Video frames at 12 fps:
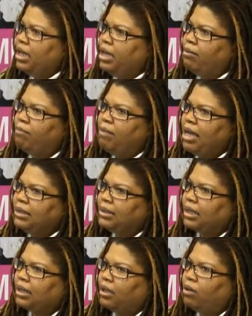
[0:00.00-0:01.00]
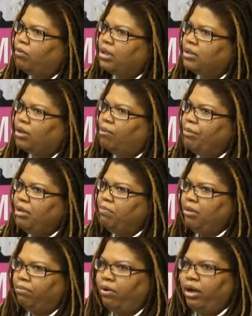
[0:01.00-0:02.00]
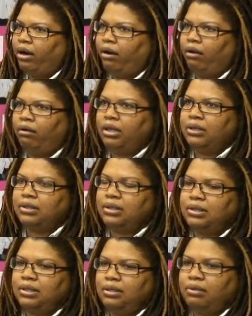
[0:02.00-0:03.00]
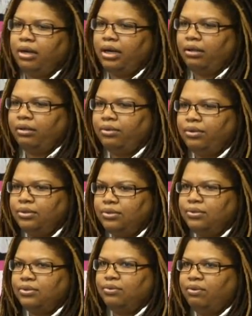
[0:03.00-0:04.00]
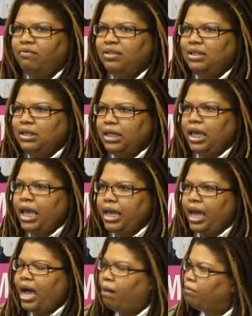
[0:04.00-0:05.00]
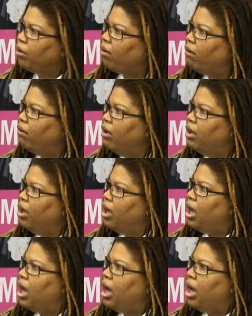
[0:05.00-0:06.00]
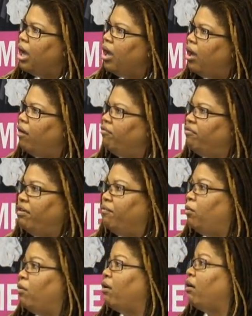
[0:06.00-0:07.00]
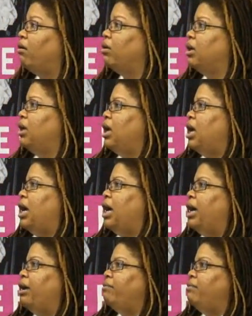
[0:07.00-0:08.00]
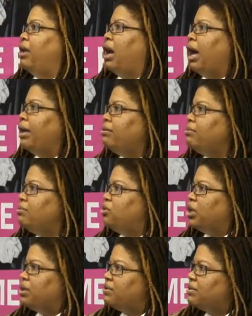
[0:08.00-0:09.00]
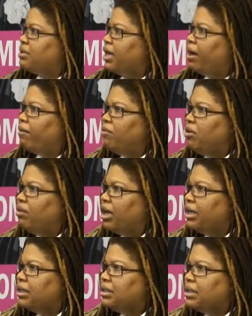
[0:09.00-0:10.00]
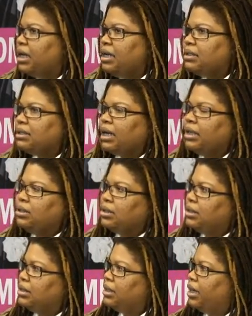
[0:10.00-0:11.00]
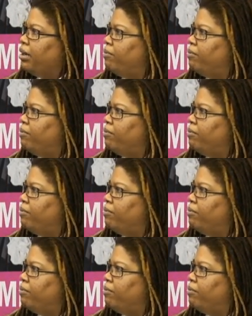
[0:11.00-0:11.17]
in basically what so many people herald, as Tito had alluded to, sort of as the gay capital of the world, not just the United States, not just